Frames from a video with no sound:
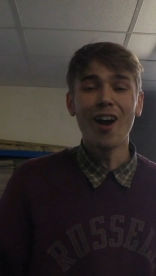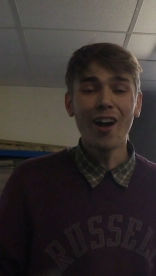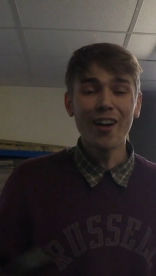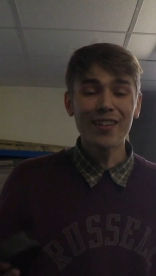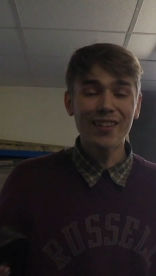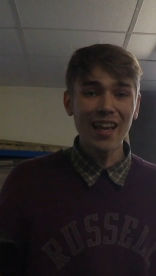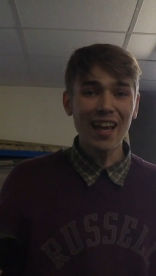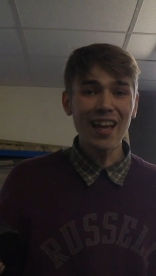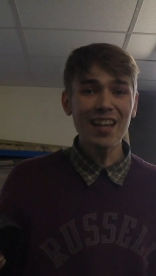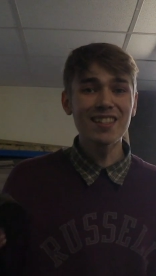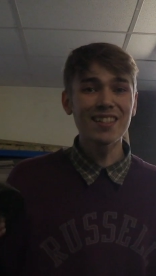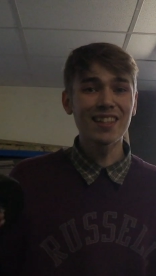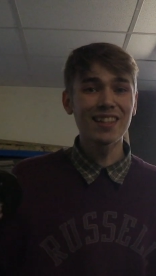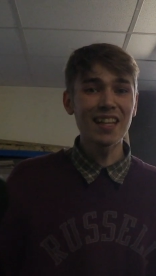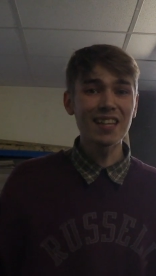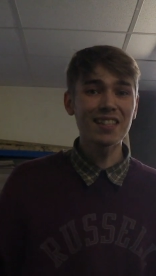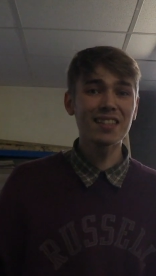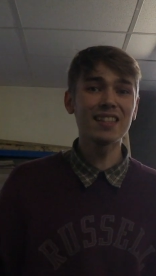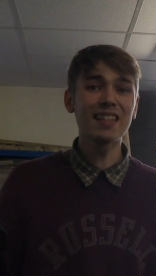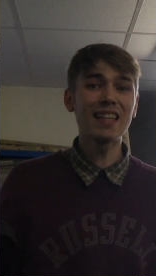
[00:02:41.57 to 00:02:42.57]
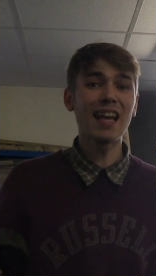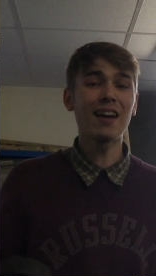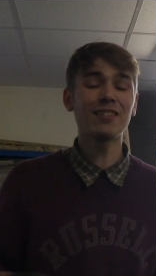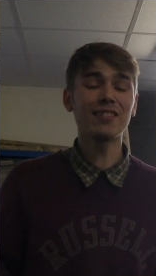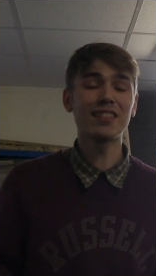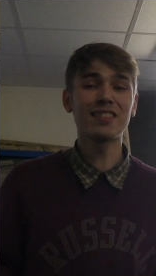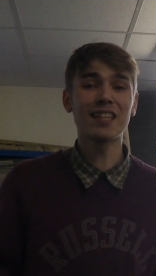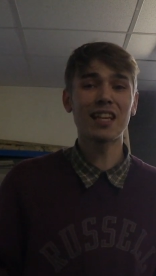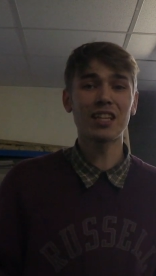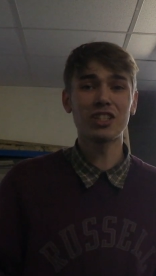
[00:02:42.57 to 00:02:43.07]
Okay, so let's see how
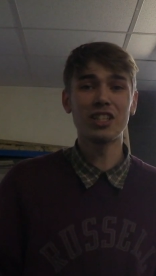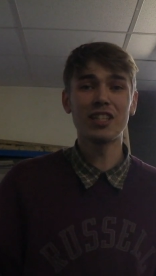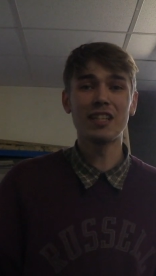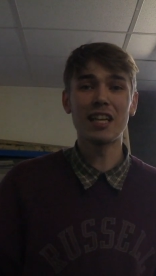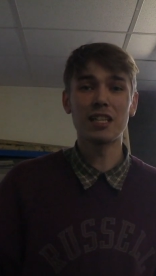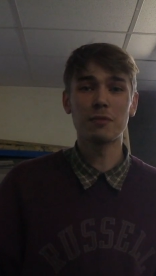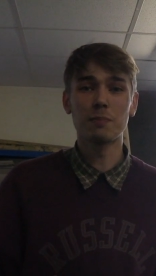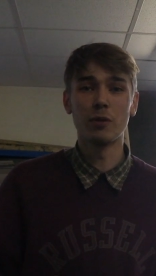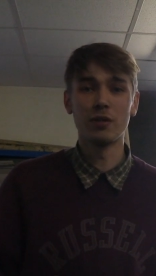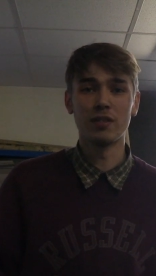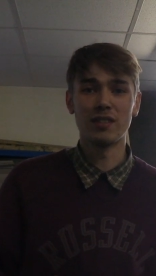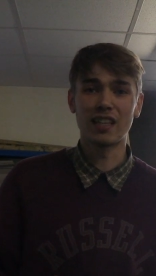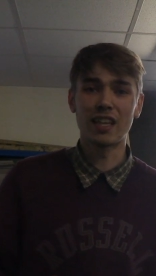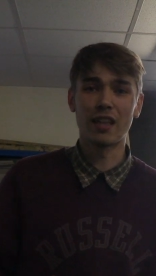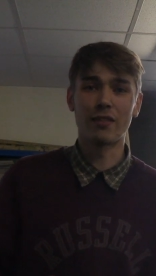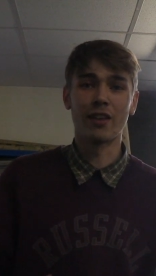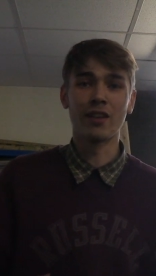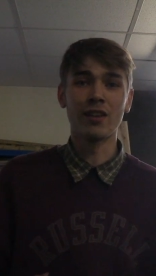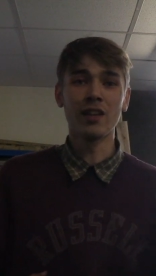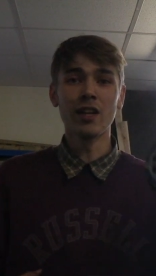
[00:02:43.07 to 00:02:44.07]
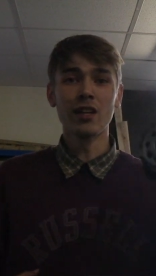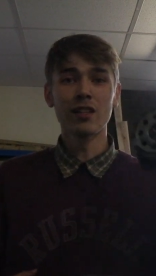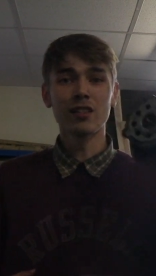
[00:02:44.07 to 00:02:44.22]
this actually gets put together.